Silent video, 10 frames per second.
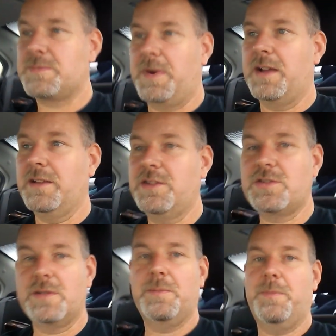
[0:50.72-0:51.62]

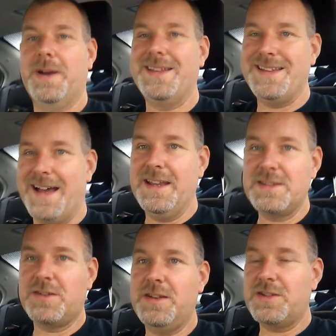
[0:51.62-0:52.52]
mileage, but not
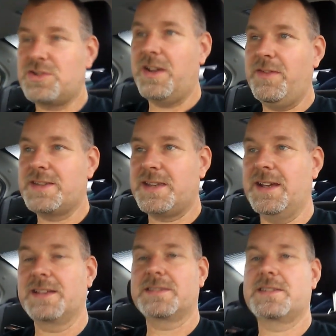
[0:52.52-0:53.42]
as good as Chevy
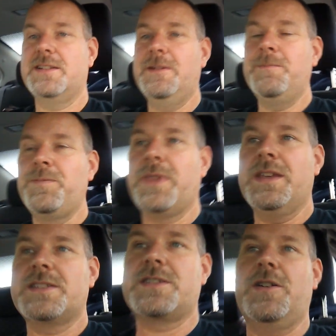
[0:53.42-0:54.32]
says.
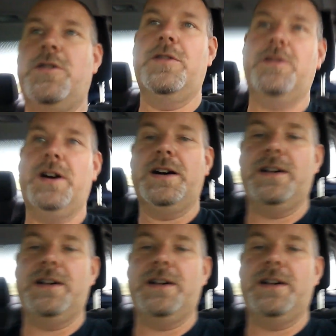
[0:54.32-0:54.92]
So